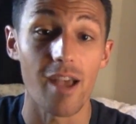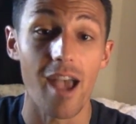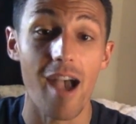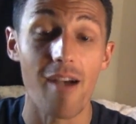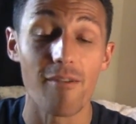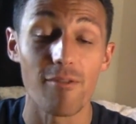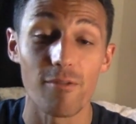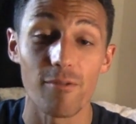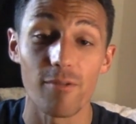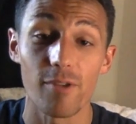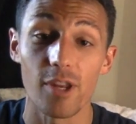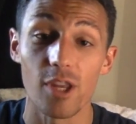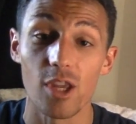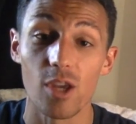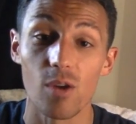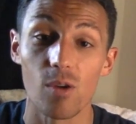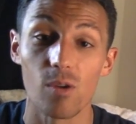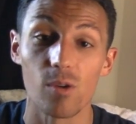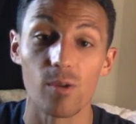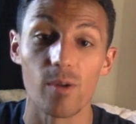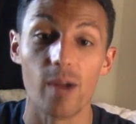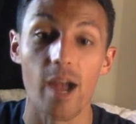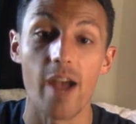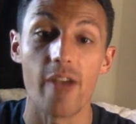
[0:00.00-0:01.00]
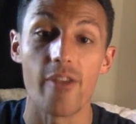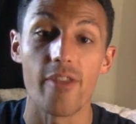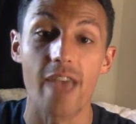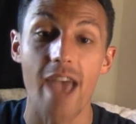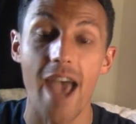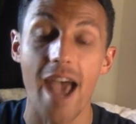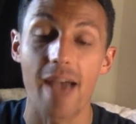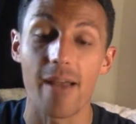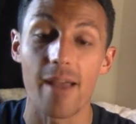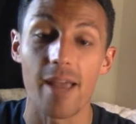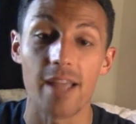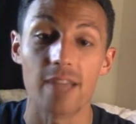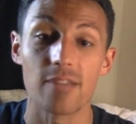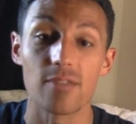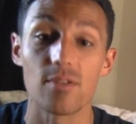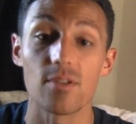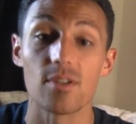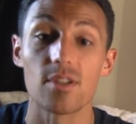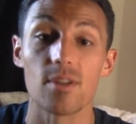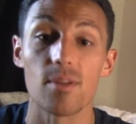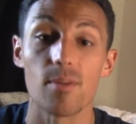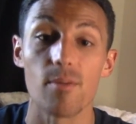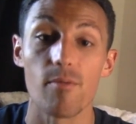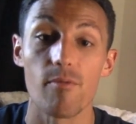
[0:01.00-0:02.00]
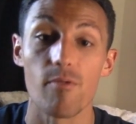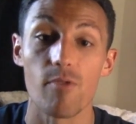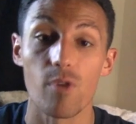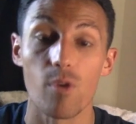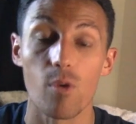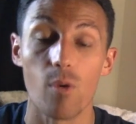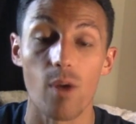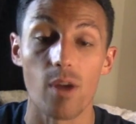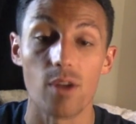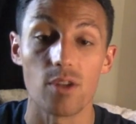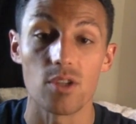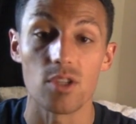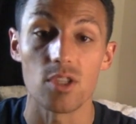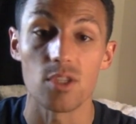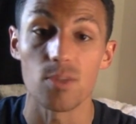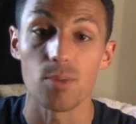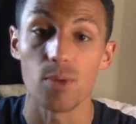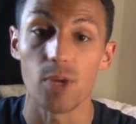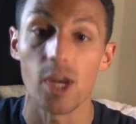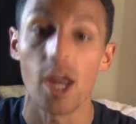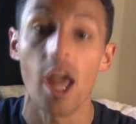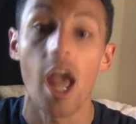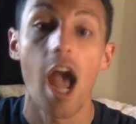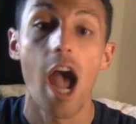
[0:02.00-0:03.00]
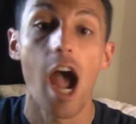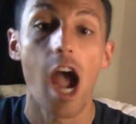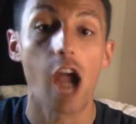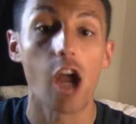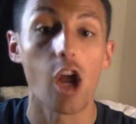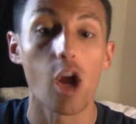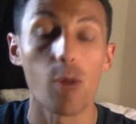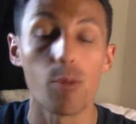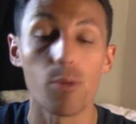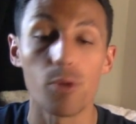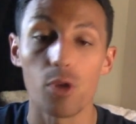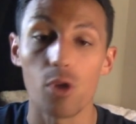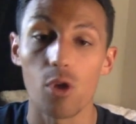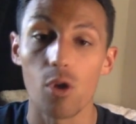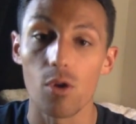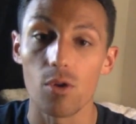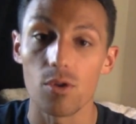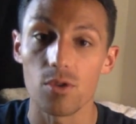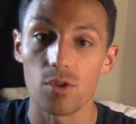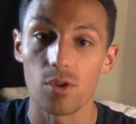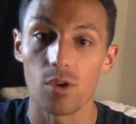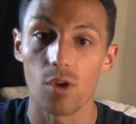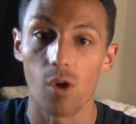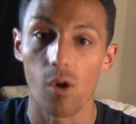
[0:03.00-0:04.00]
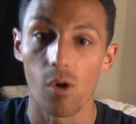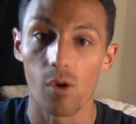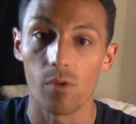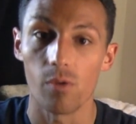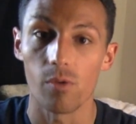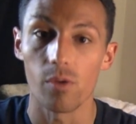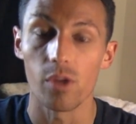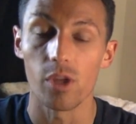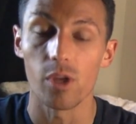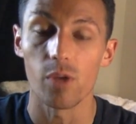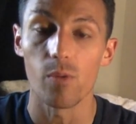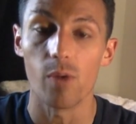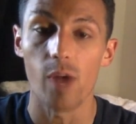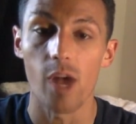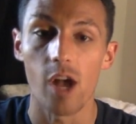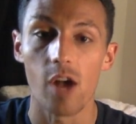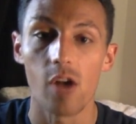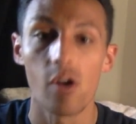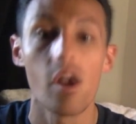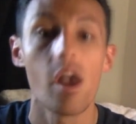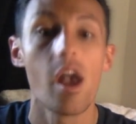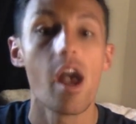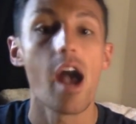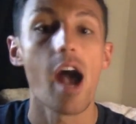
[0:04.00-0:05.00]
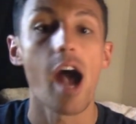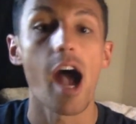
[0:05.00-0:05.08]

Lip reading: have a video around that, answering some of your questions. But I hope your goals are going really well.